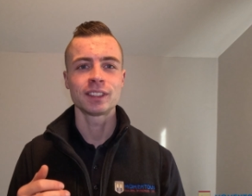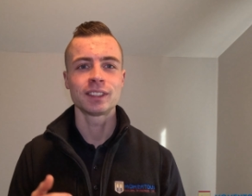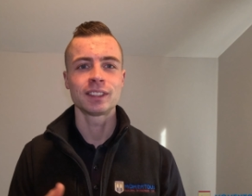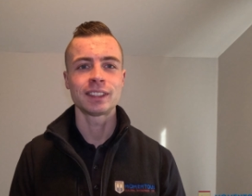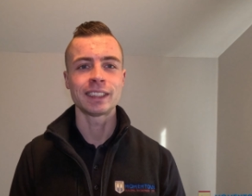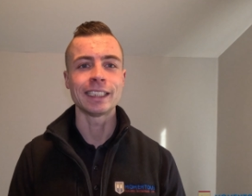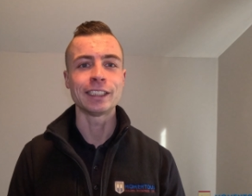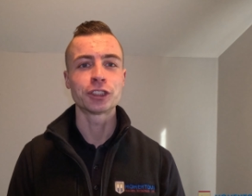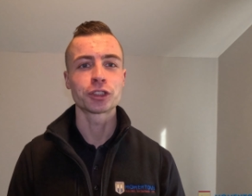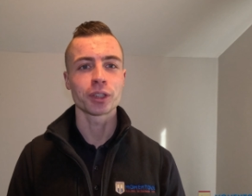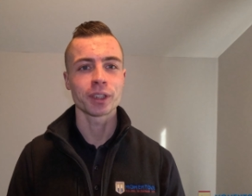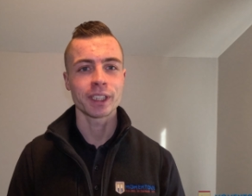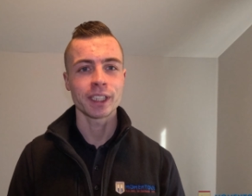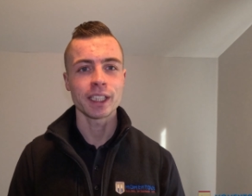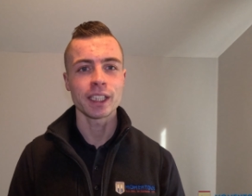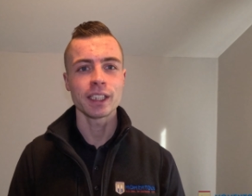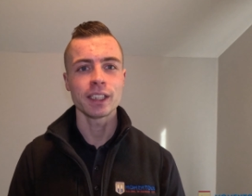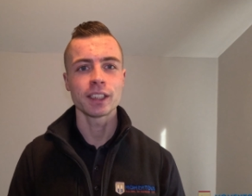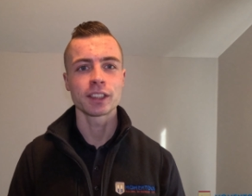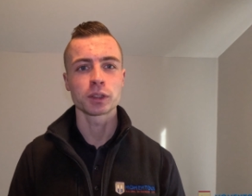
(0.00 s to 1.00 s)
Dietrich
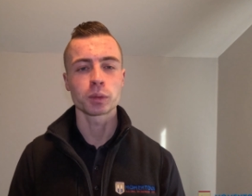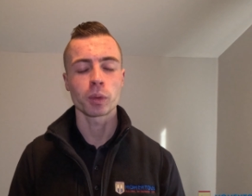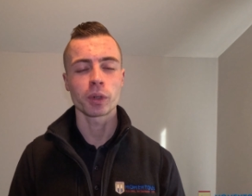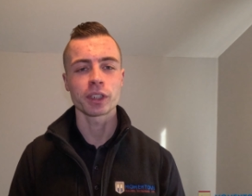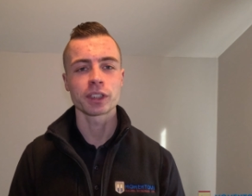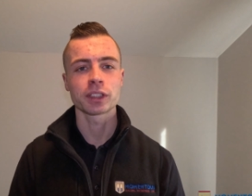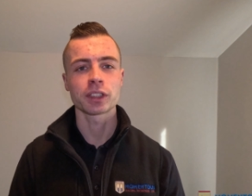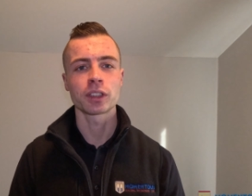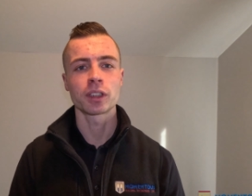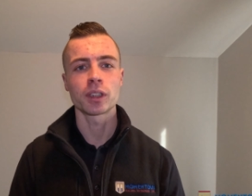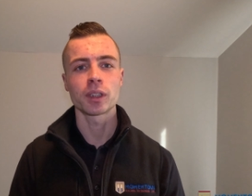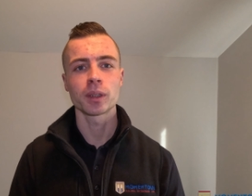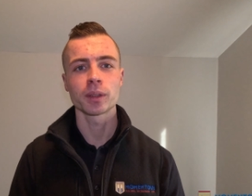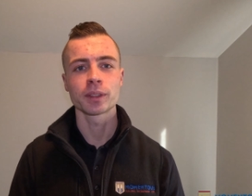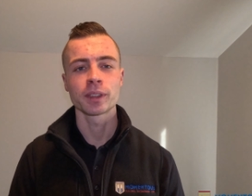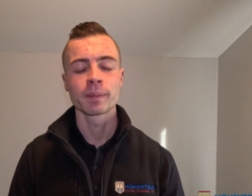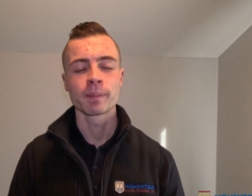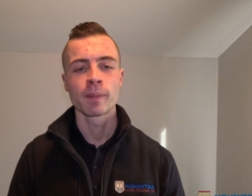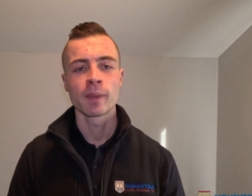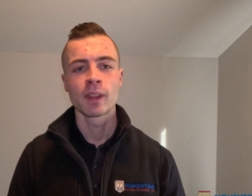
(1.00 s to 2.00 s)
Heat is what it's
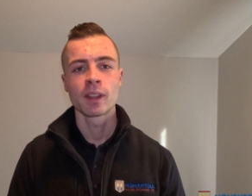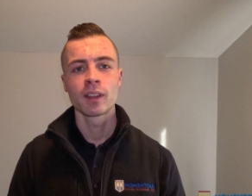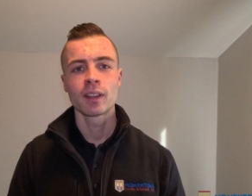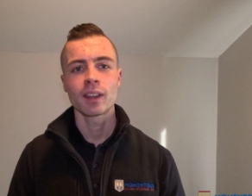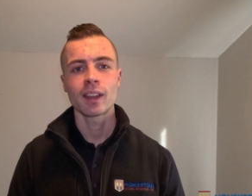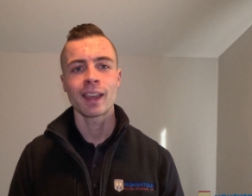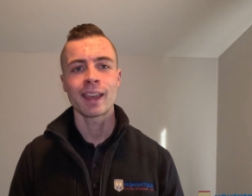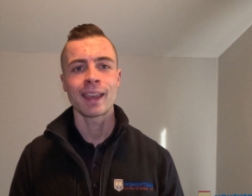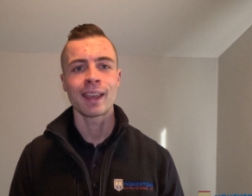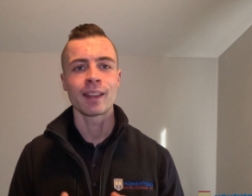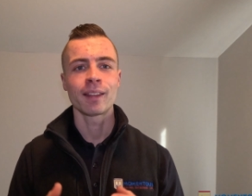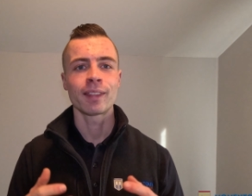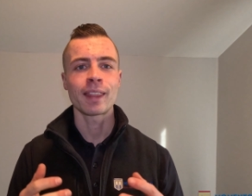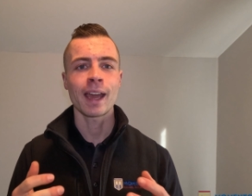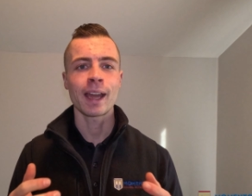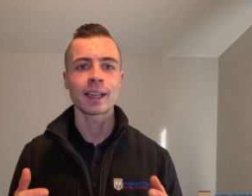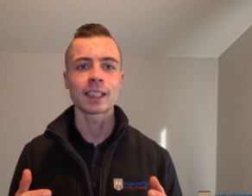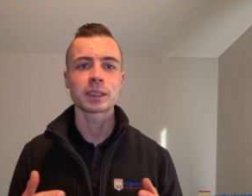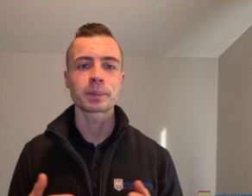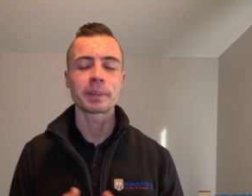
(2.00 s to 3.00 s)
called, and
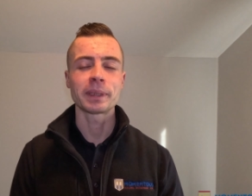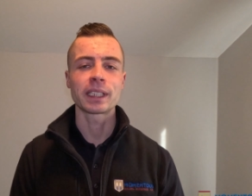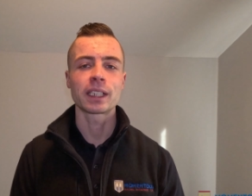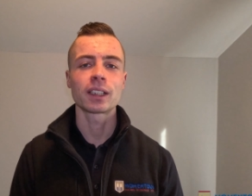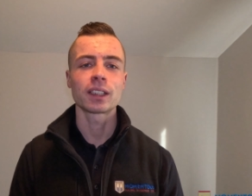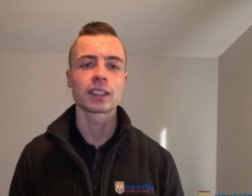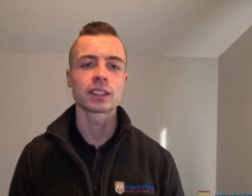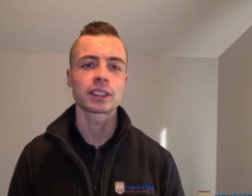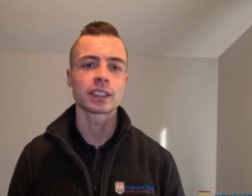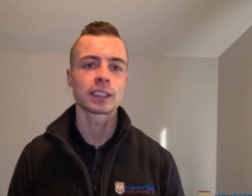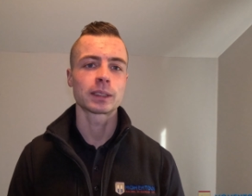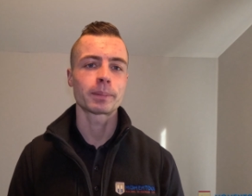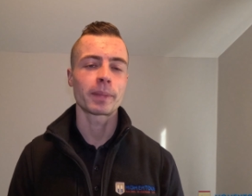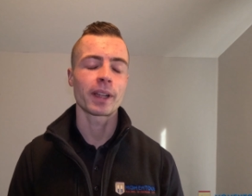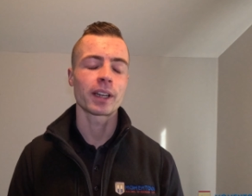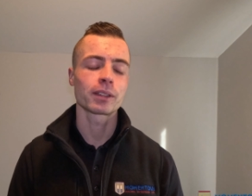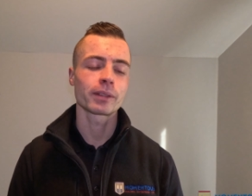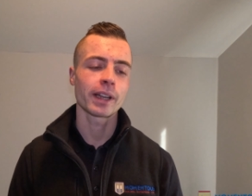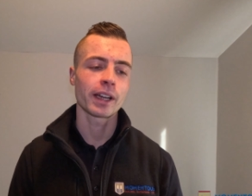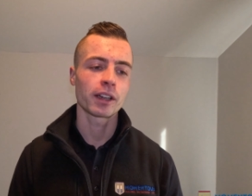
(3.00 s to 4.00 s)
that is because it's
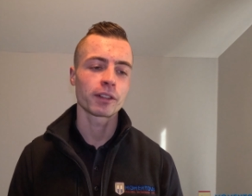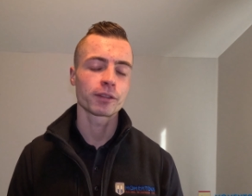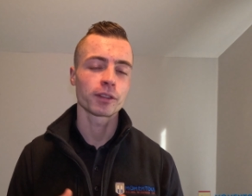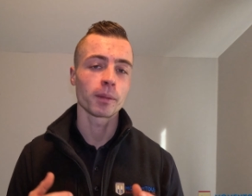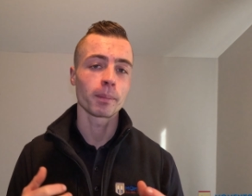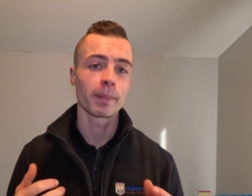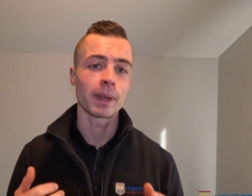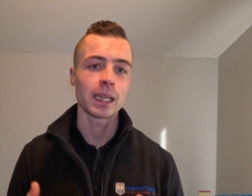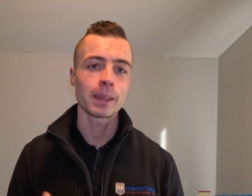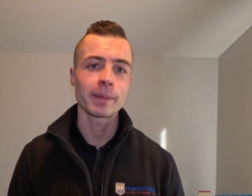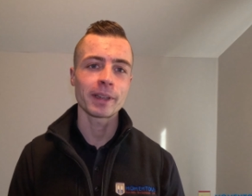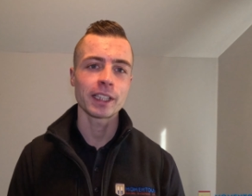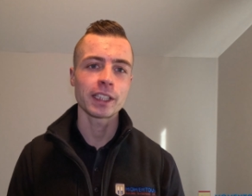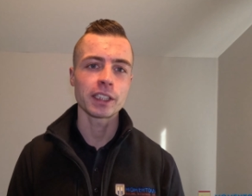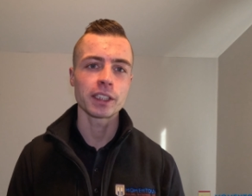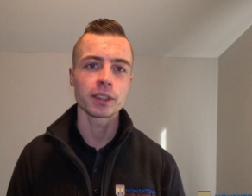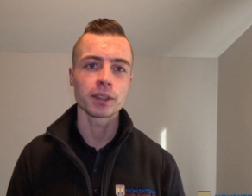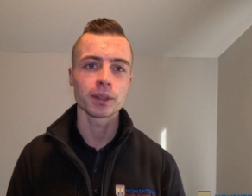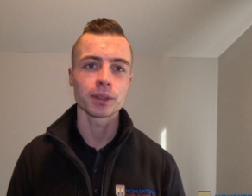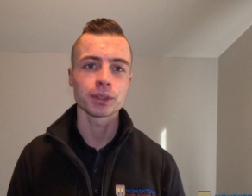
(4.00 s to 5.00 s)
been around for many, many
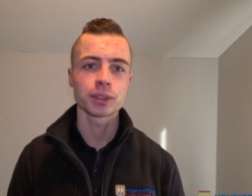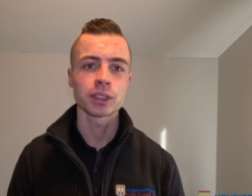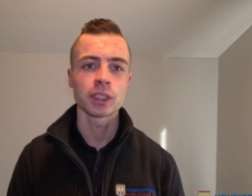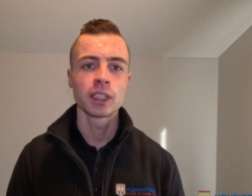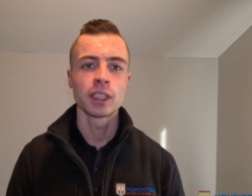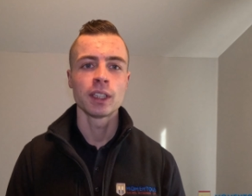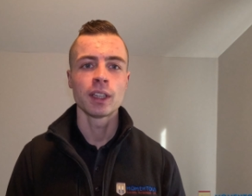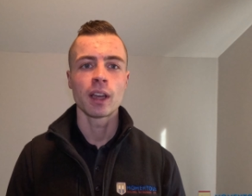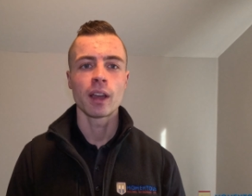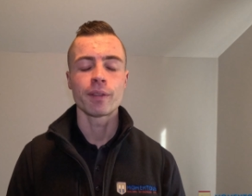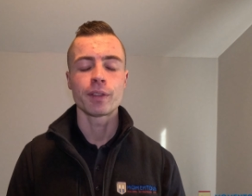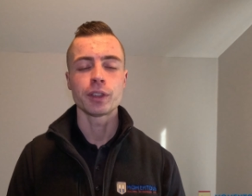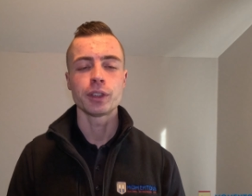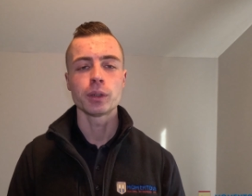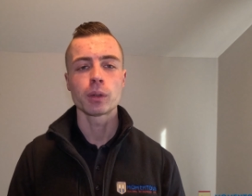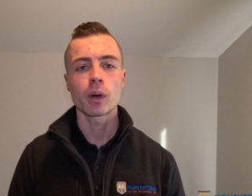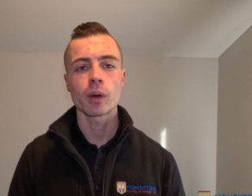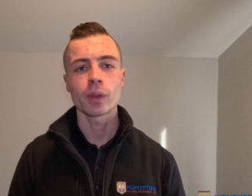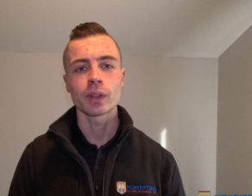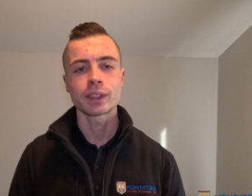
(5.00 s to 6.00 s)
years. If you
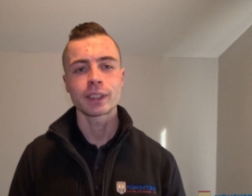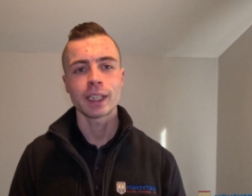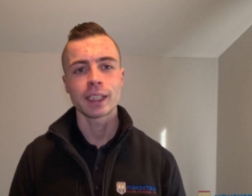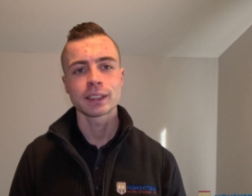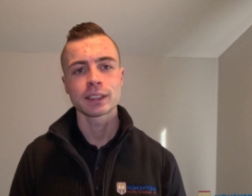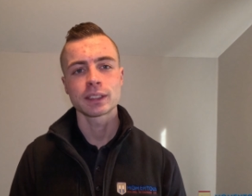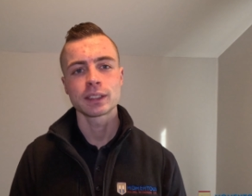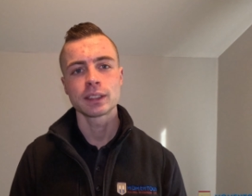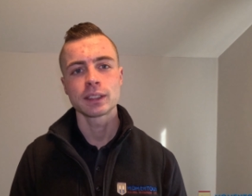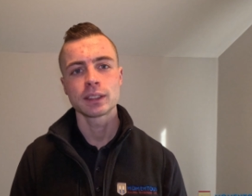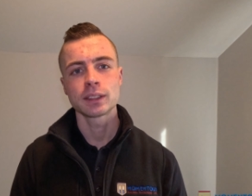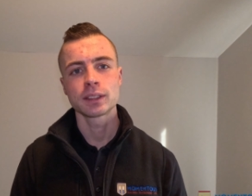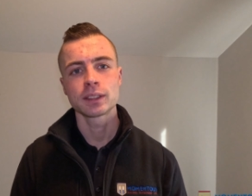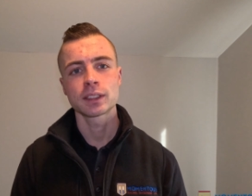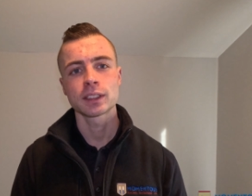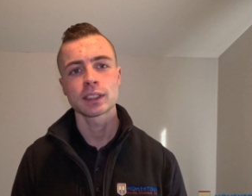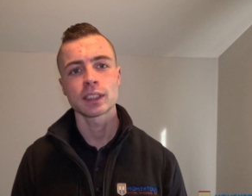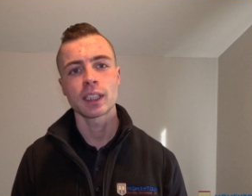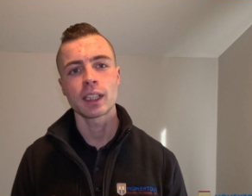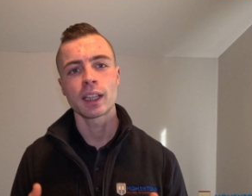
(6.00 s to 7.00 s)
do all the
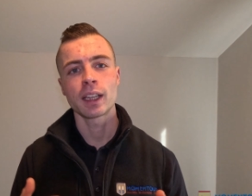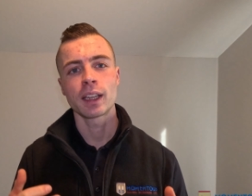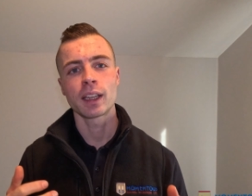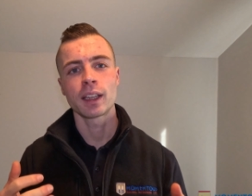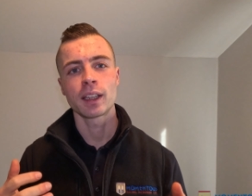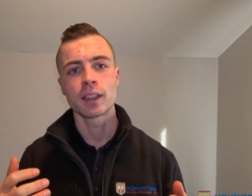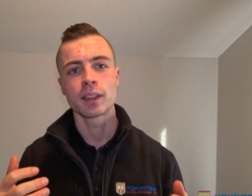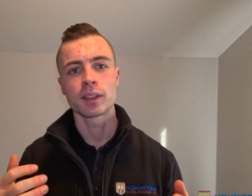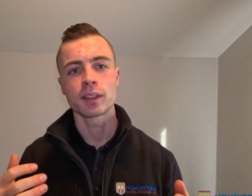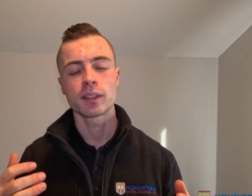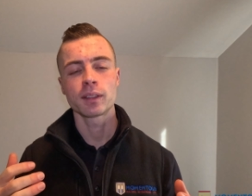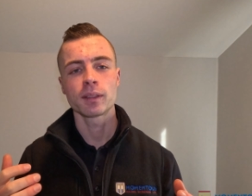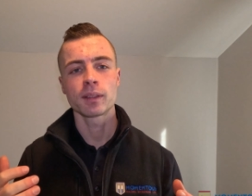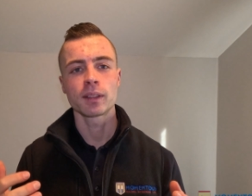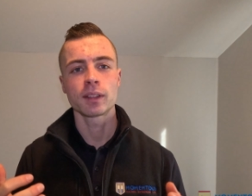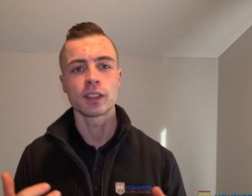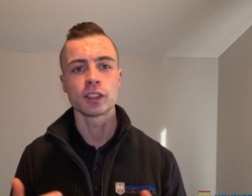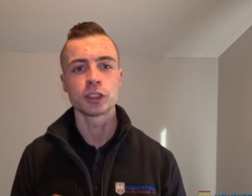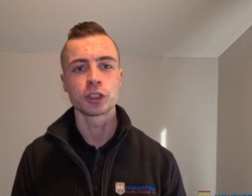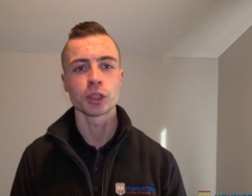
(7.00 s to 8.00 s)
testings and
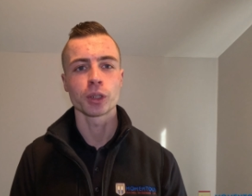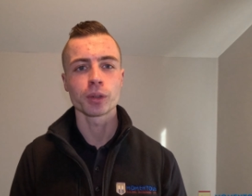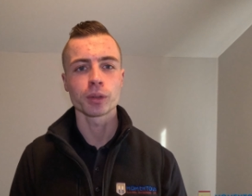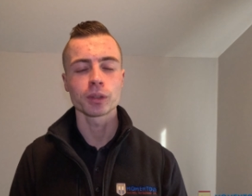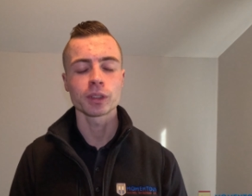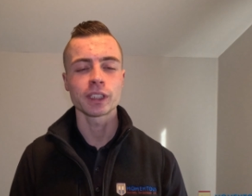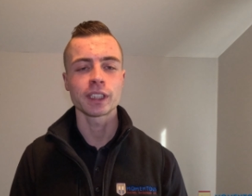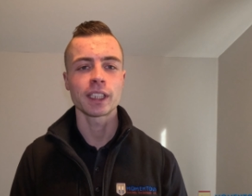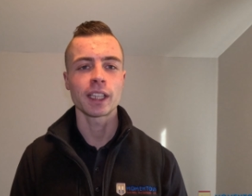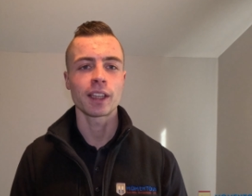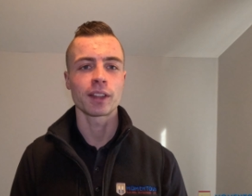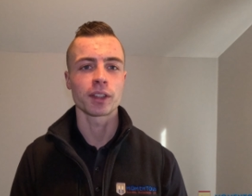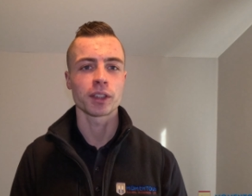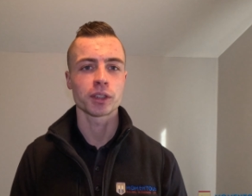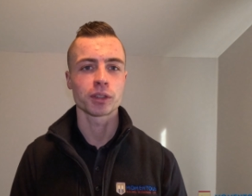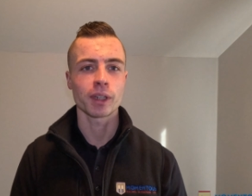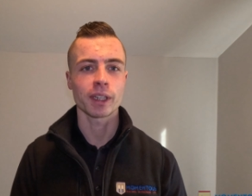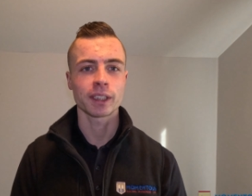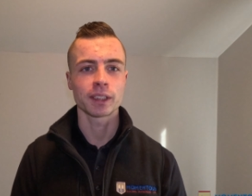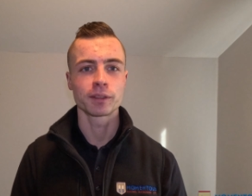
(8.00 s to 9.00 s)
the journaling and the
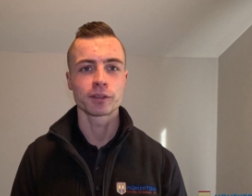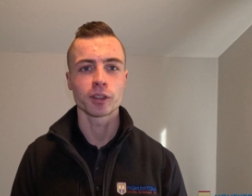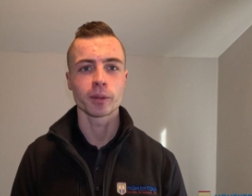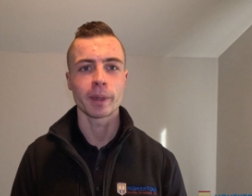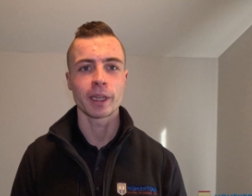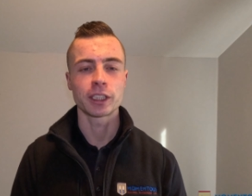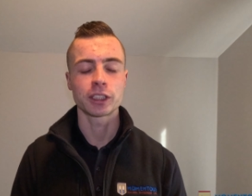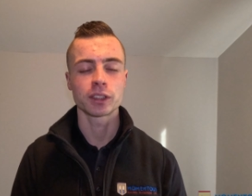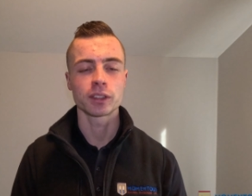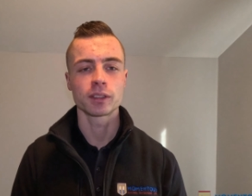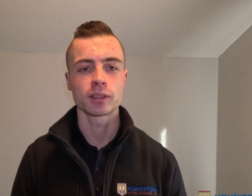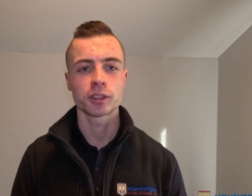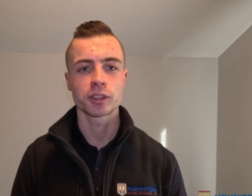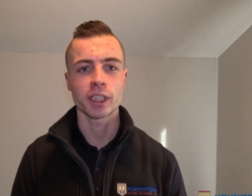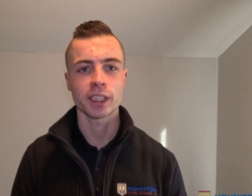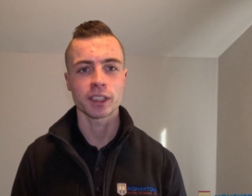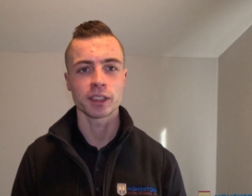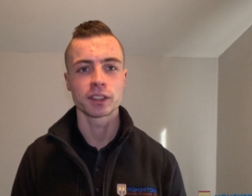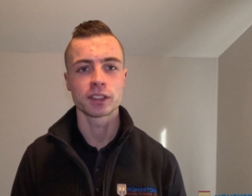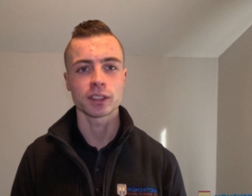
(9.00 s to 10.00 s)
correct information and
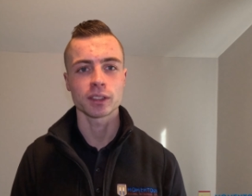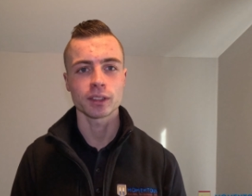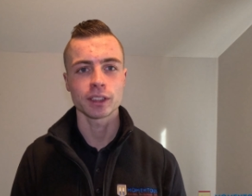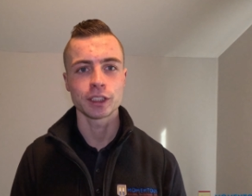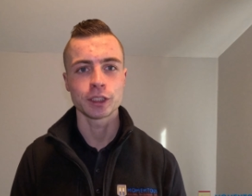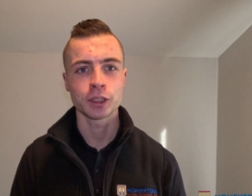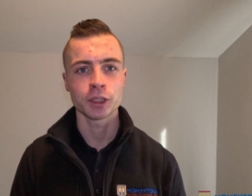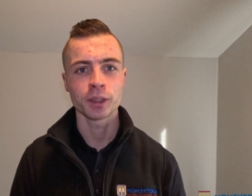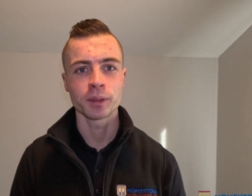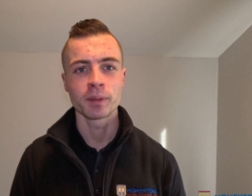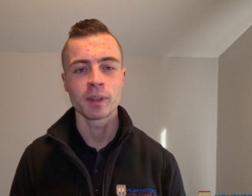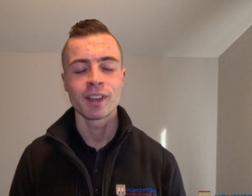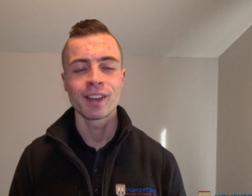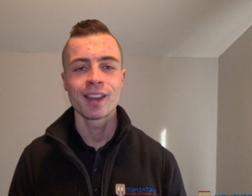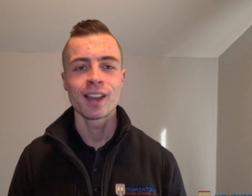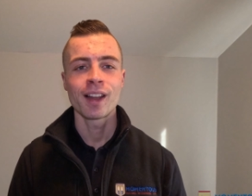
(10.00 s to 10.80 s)
correct installation,